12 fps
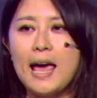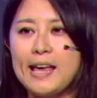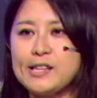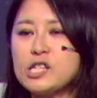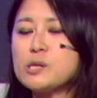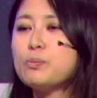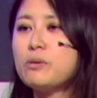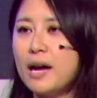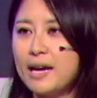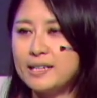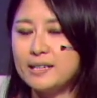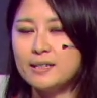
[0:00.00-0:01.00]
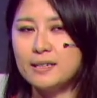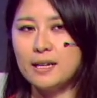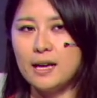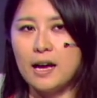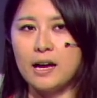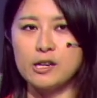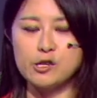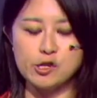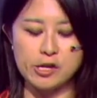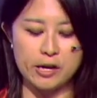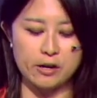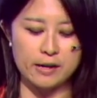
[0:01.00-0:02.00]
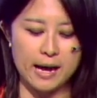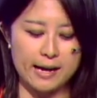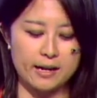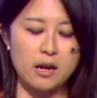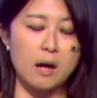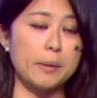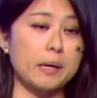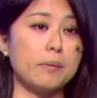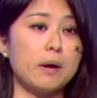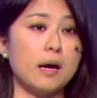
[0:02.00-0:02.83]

and spread shared economic